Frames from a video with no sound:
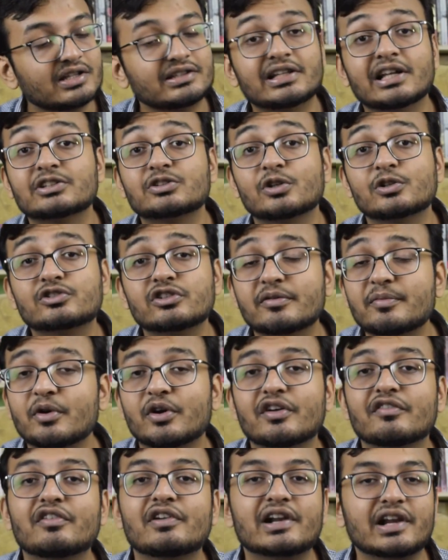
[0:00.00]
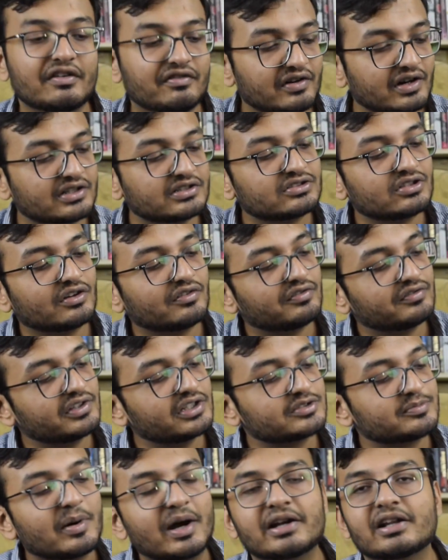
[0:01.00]
There's also a beautiful reference of
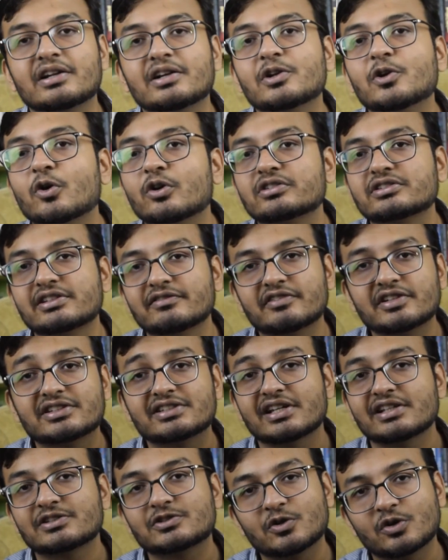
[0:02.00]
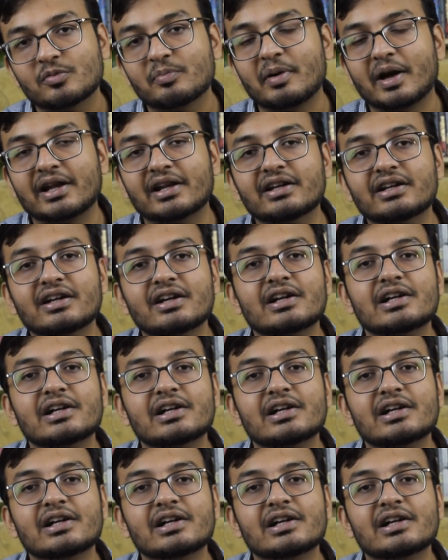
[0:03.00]
this button which says don't panic.